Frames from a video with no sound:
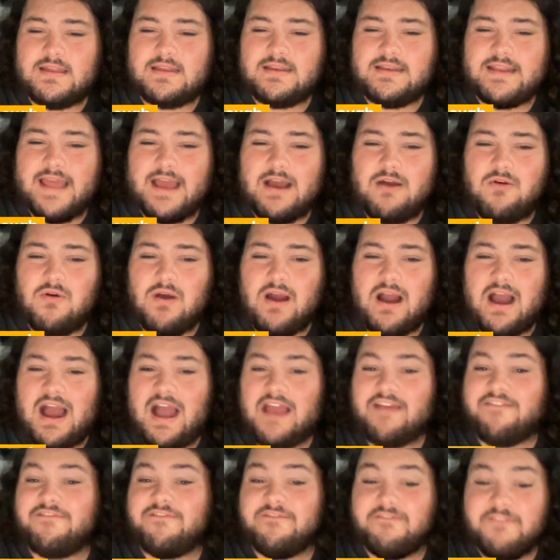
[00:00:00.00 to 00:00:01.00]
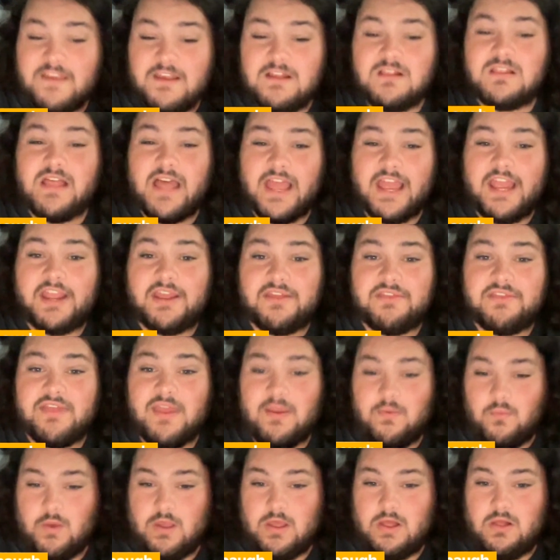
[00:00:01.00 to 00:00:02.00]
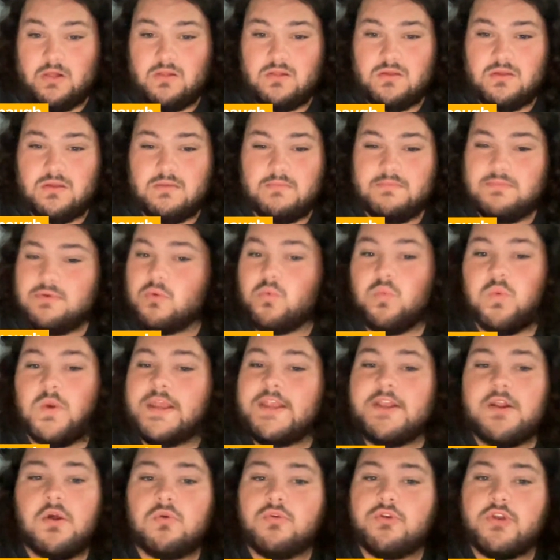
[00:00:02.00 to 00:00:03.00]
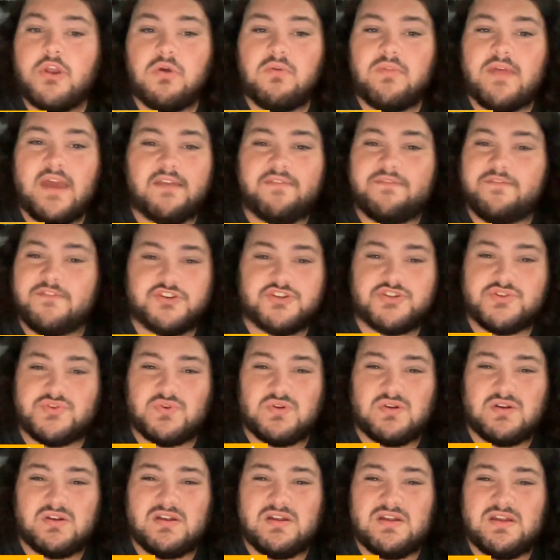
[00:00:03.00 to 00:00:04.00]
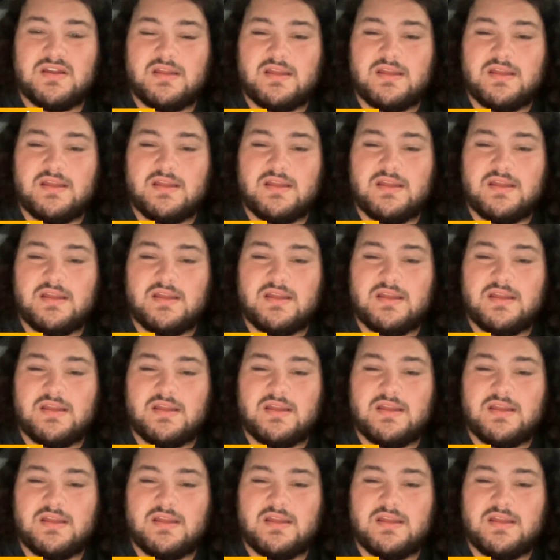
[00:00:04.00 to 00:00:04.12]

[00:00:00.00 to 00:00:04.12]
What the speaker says: Now, I feel like they will, but we don't know that for sure.